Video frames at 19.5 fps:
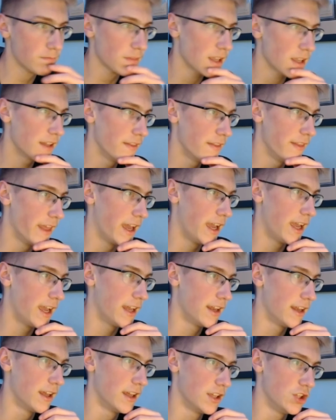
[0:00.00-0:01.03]

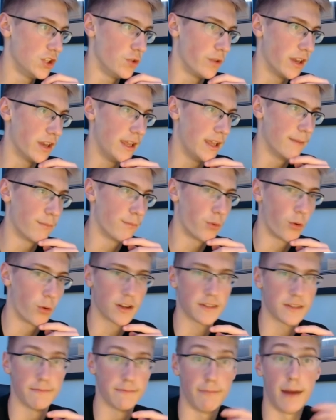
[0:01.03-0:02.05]
Then you can
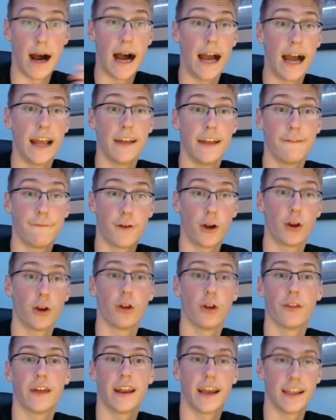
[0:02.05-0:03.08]
import my
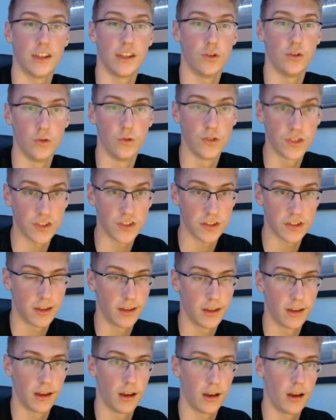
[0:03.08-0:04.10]
funnel that I use
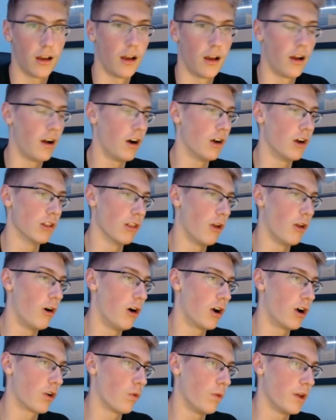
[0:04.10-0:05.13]

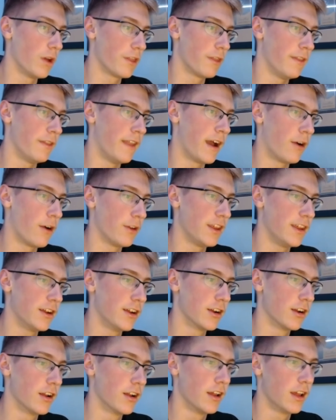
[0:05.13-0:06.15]
along with down
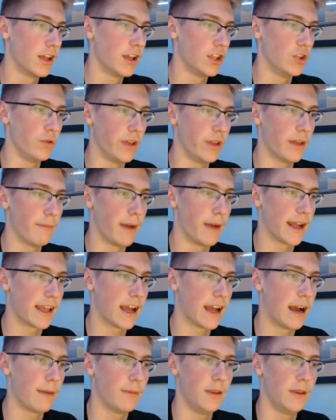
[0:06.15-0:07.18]
here. You get my
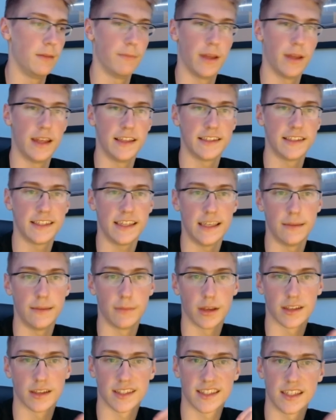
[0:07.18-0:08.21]
copy and paste
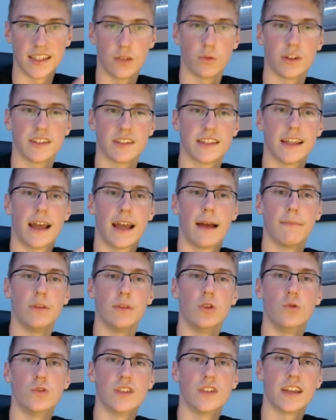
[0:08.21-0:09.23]
email sequence that I'm
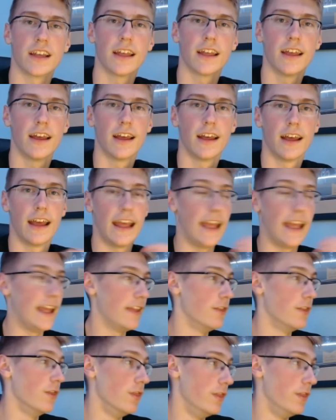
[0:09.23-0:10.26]
using
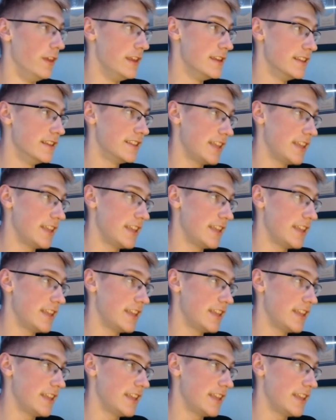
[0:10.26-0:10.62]
in these